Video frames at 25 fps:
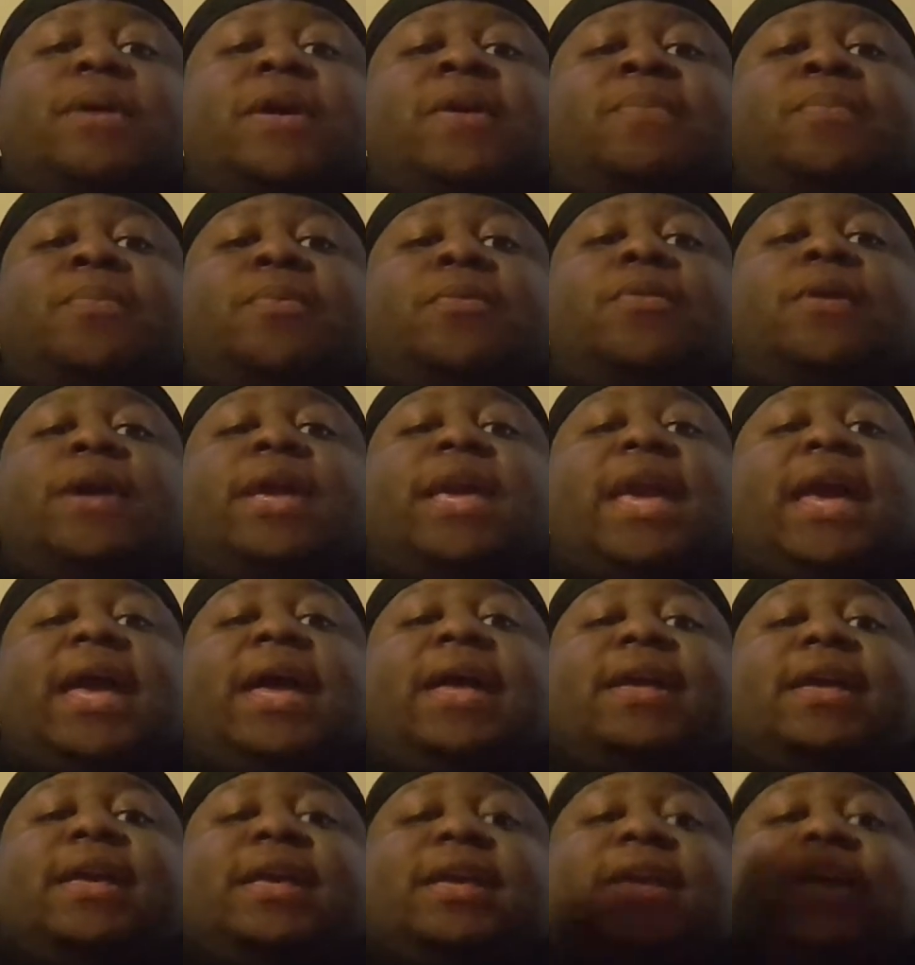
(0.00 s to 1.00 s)
people and
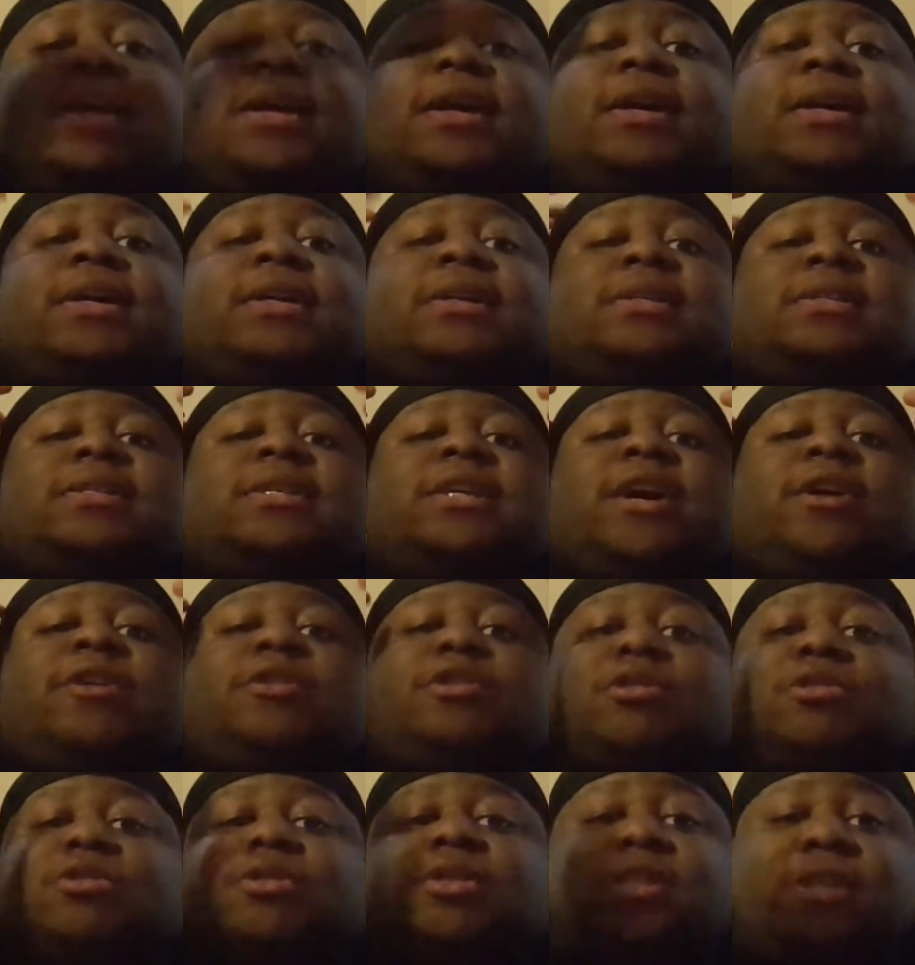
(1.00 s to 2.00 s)
can't
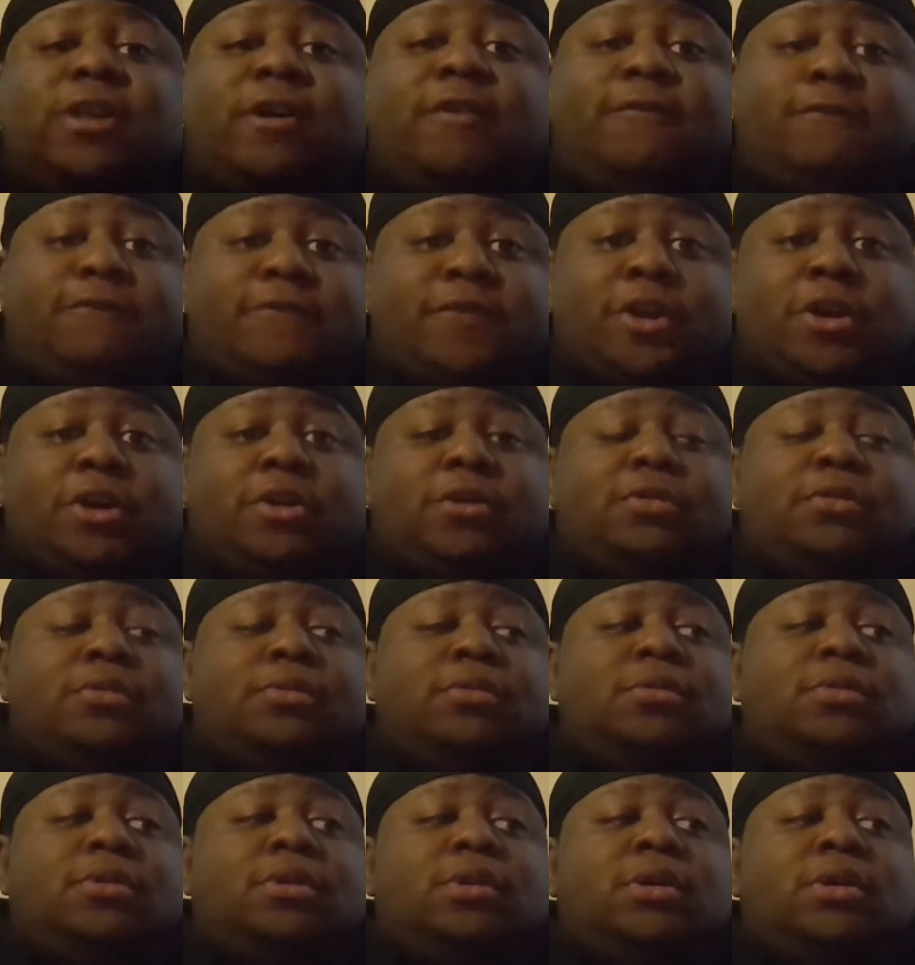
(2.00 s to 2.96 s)
tell yourself no